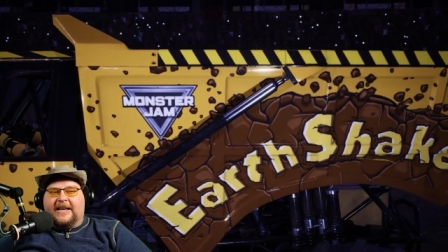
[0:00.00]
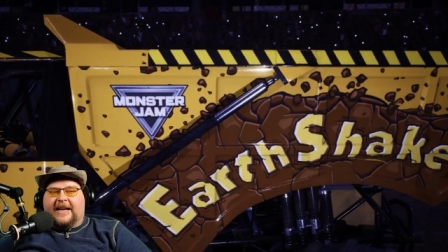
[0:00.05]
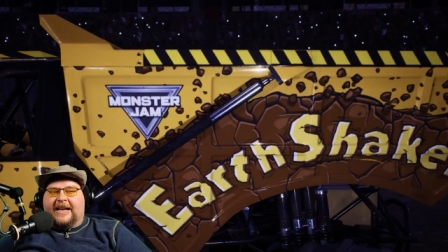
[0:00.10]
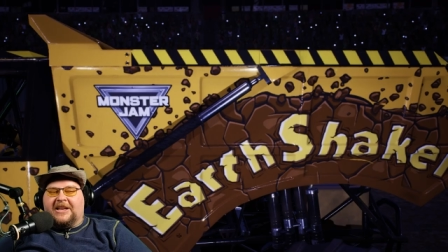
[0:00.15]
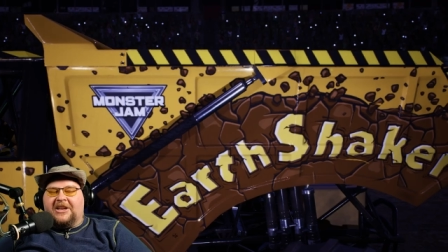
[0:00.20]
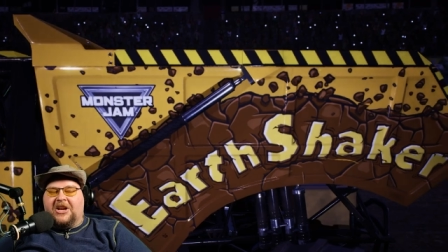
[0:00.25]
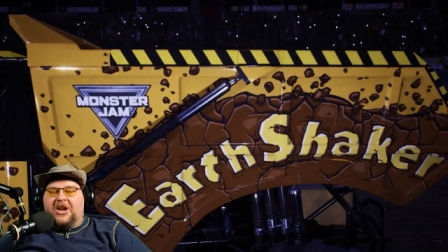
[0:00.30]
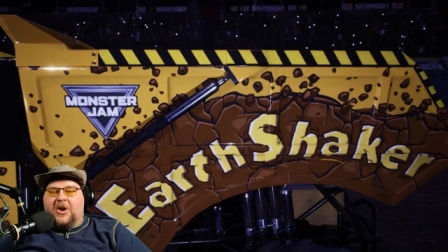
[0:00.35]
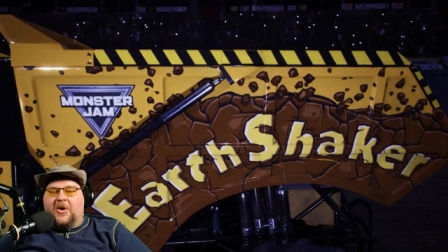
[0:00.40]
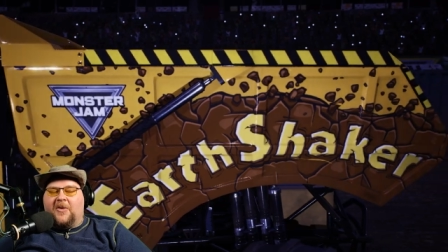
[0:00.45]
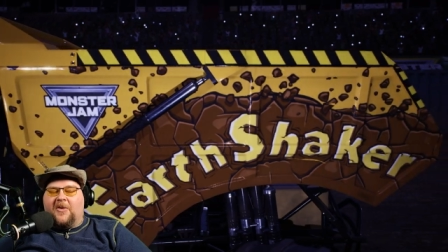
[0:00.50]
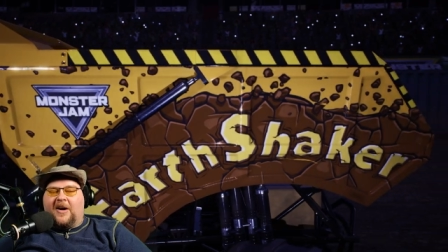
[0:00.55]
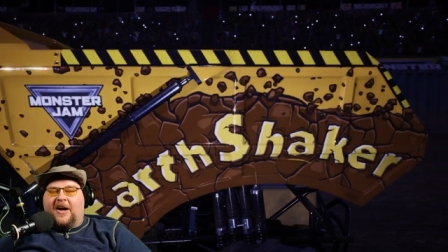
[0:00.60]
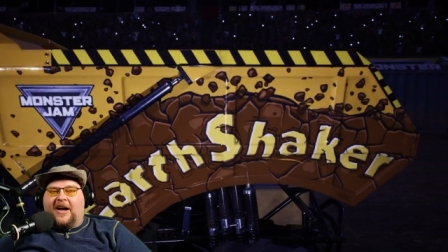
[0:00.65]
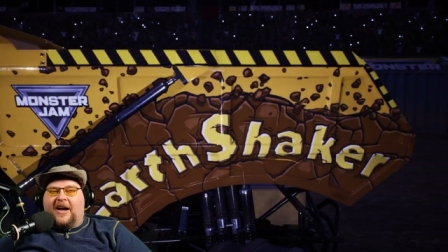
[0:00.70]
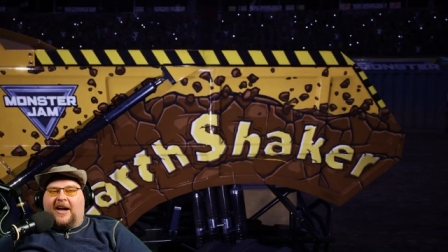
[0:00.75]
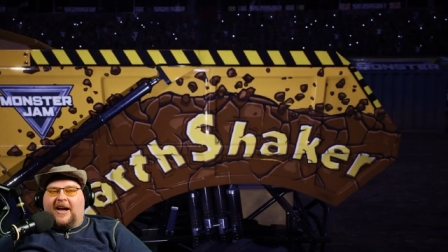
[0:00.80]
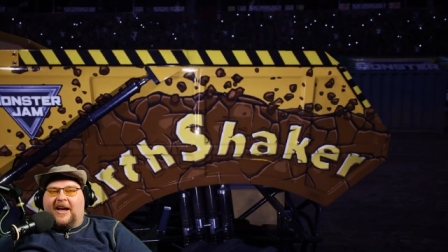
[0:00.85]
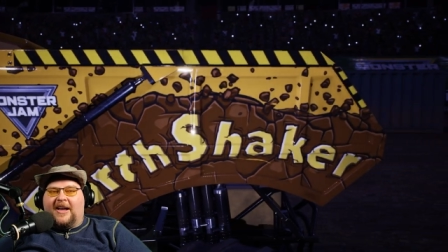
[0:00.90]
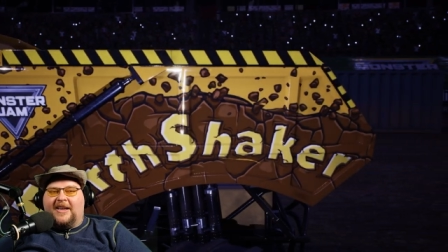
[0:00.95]
And you know,
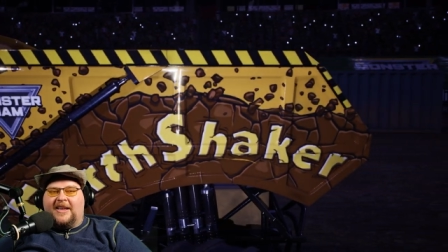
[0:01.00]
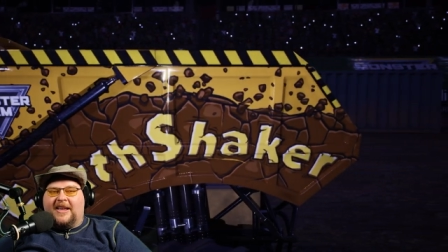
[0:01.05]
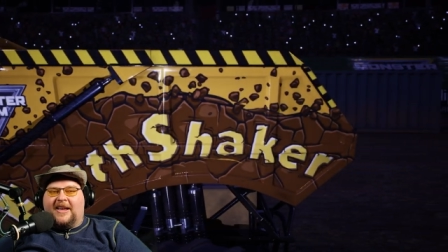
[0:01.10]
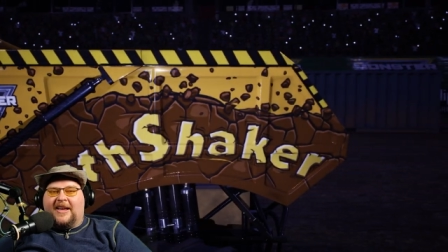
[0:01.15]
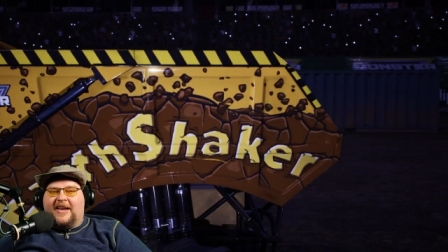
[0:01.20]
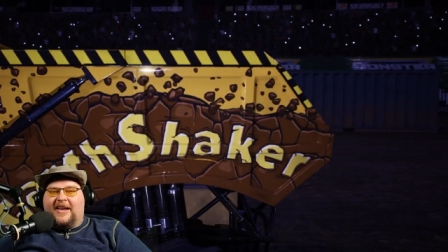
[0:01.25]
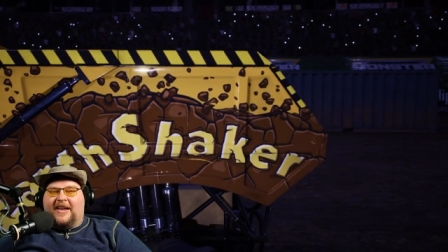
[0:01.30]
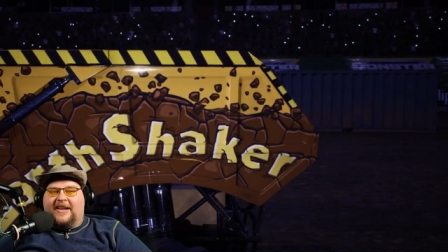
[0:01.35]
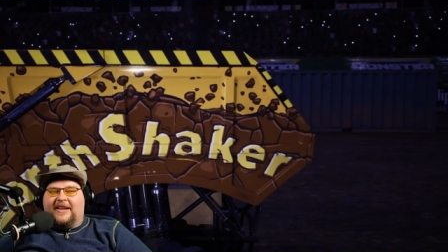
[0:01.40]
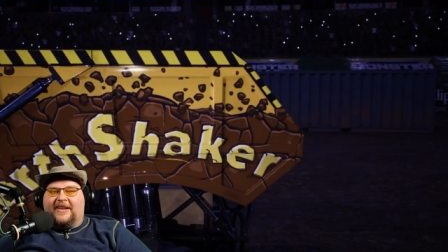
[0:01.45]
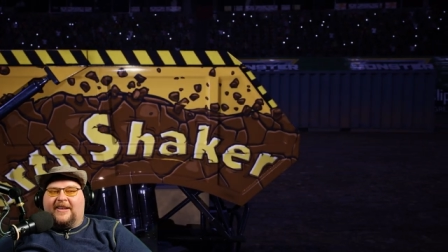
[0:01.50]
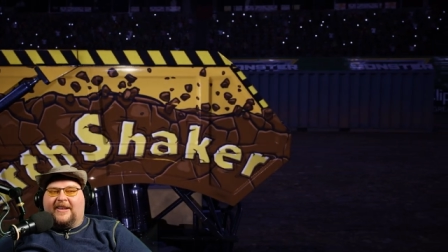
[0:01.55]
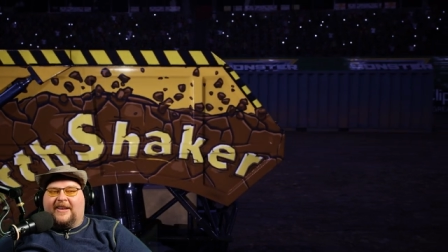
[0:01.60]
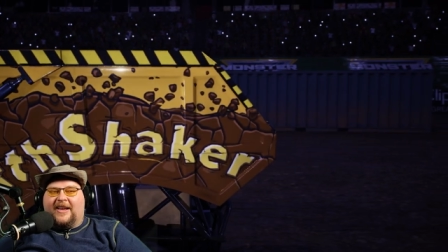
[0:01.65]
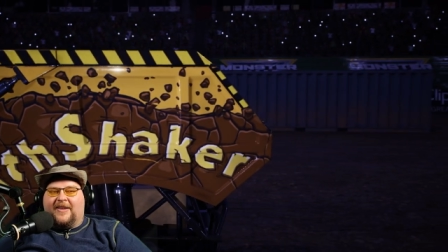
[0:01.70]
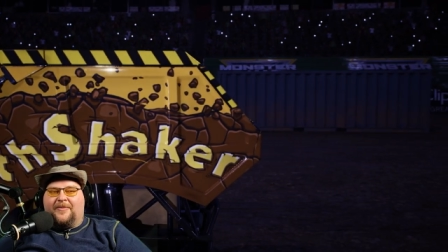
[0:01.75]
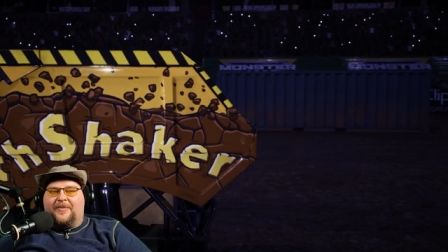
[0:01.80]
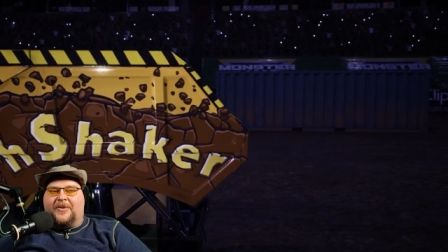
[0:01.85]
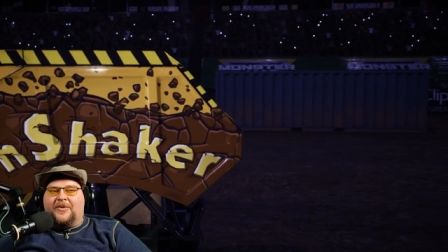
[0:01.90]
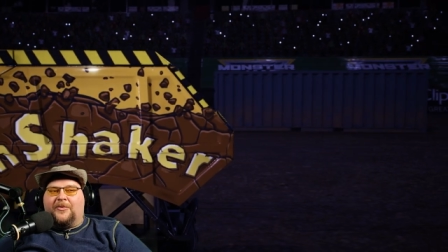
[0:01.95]
I uh,
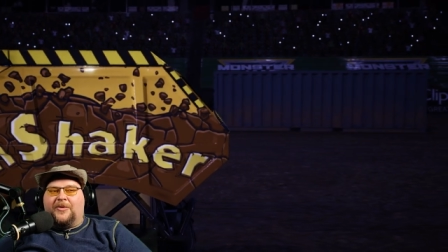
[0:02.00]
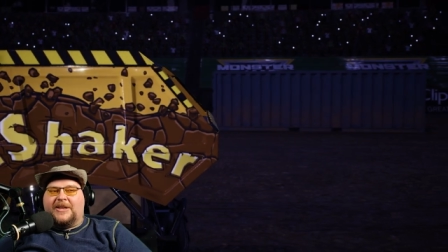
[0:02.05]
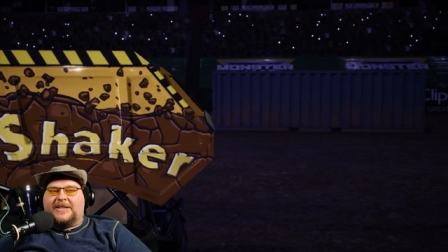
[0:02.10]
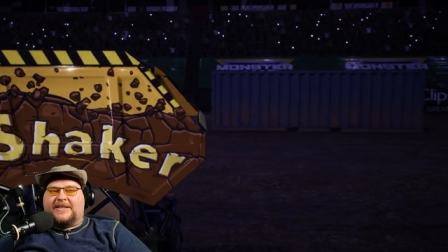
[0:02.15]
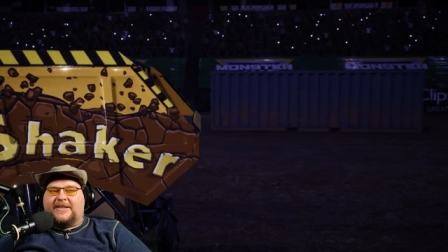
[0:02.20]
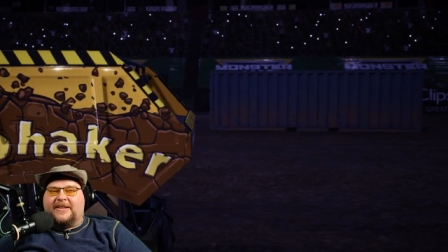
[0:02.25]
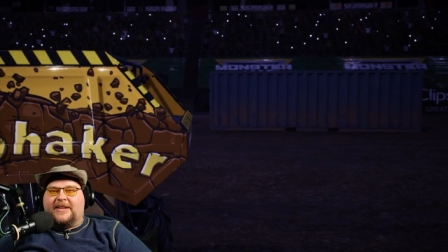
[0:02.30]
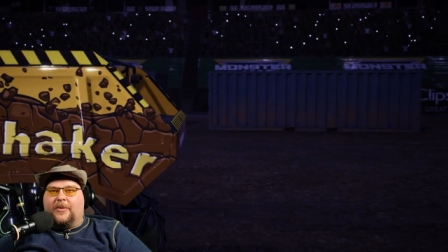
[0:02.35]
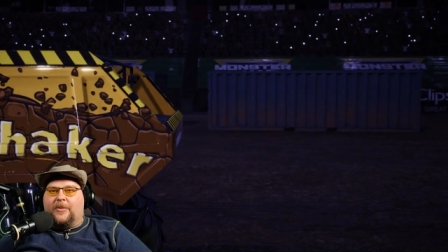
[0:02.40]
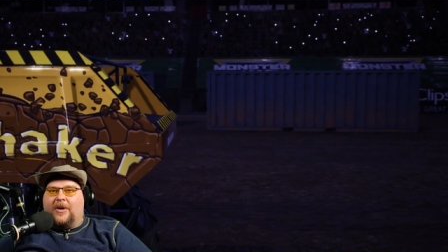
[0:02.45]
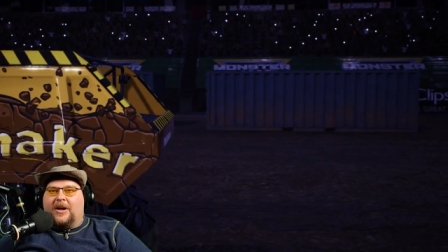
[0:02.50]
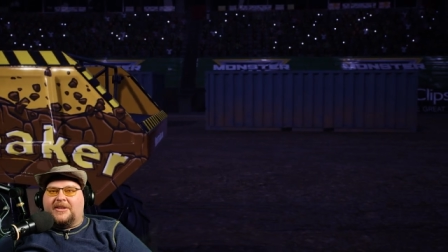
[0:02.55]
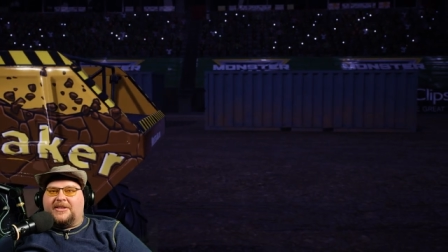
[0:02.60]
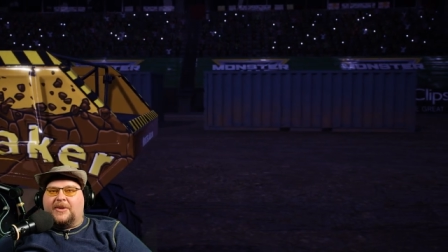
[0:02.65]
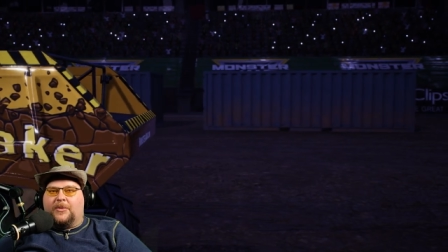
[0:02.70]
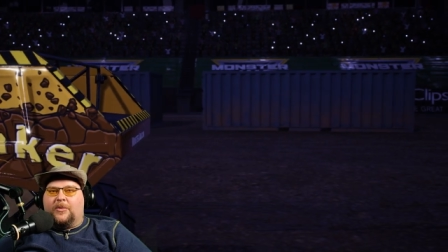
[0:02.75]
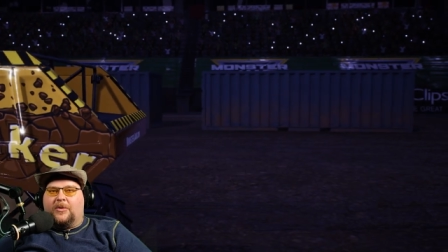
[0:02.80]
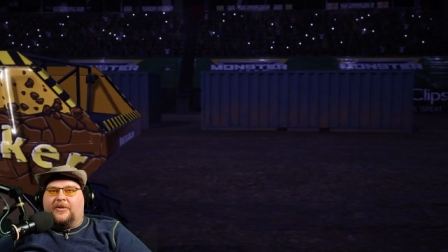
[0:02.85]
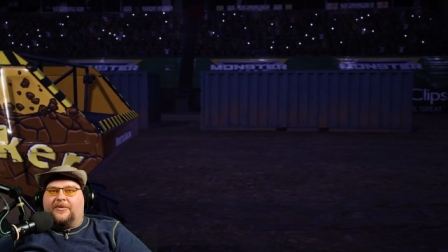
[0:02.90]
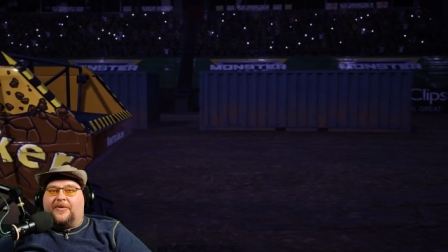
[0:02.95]
I've been recently
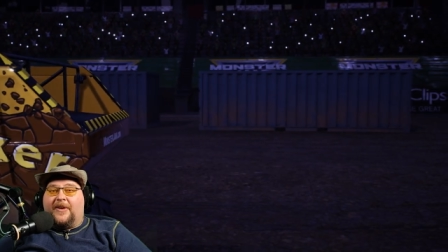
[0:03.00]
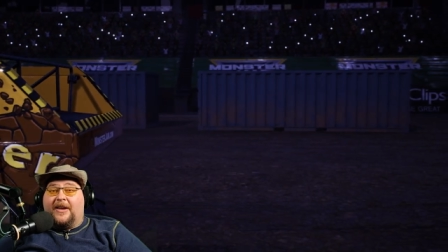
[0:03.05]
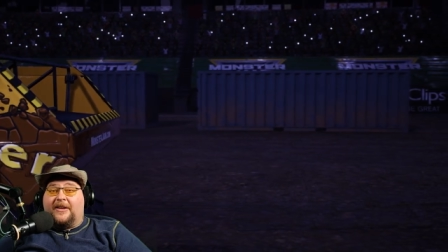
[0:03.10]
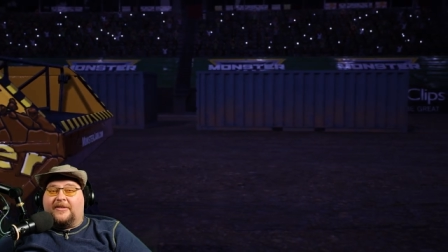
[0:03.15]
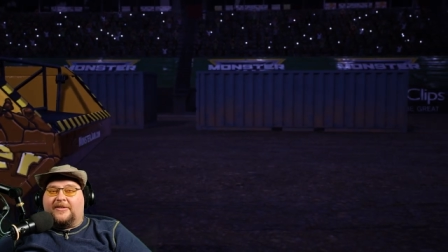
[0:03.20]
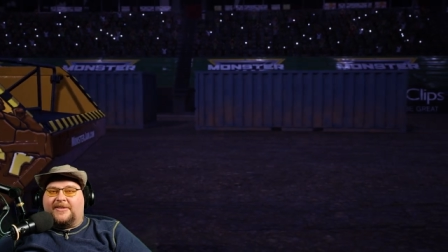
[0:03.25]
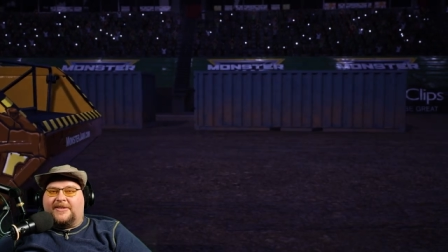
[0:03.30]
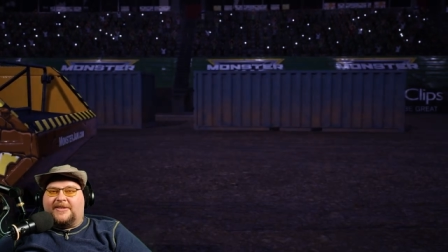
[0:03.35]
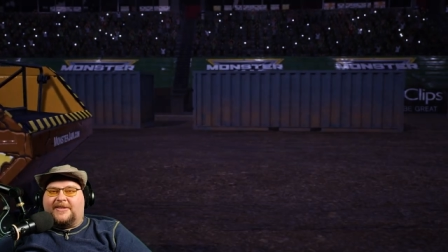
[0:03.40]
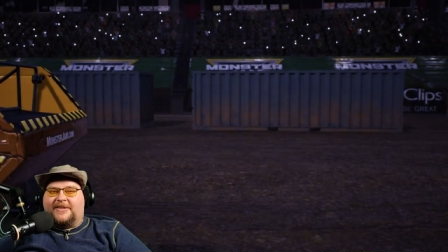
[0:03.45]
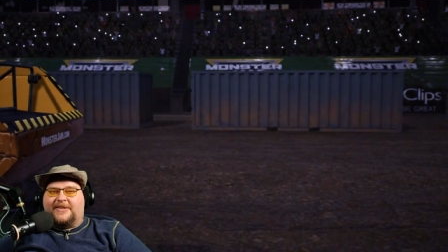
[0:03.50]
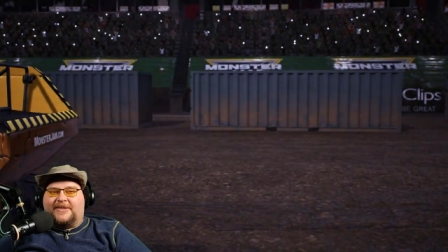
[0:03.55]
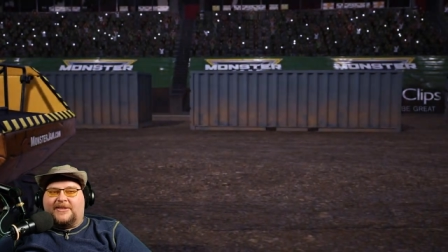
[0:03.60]
watching World Finals